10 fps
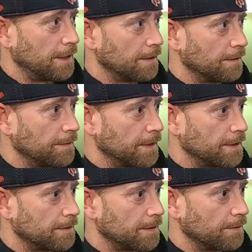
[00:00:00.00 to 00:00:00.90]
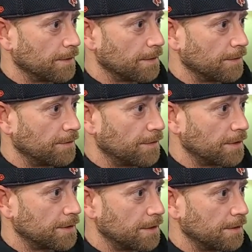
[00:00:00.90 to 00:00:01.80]
Yeah, that's all right. We're gonna
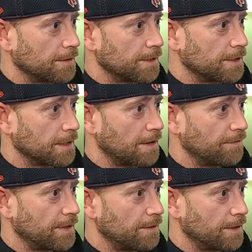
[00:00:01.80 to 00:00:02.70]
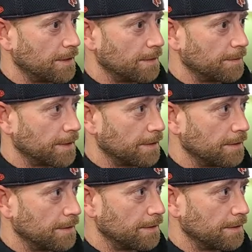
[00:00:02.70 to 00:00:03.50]
refresh. Oh, it says the live video ended, bro.